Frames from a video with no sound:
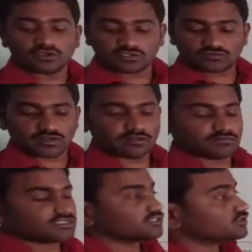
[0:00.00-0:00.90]
Usual
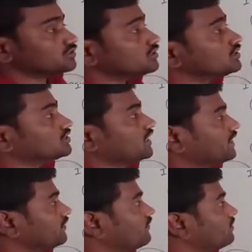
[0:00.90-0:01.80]
numbers into
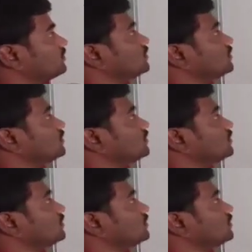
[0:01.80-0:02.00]
standard form.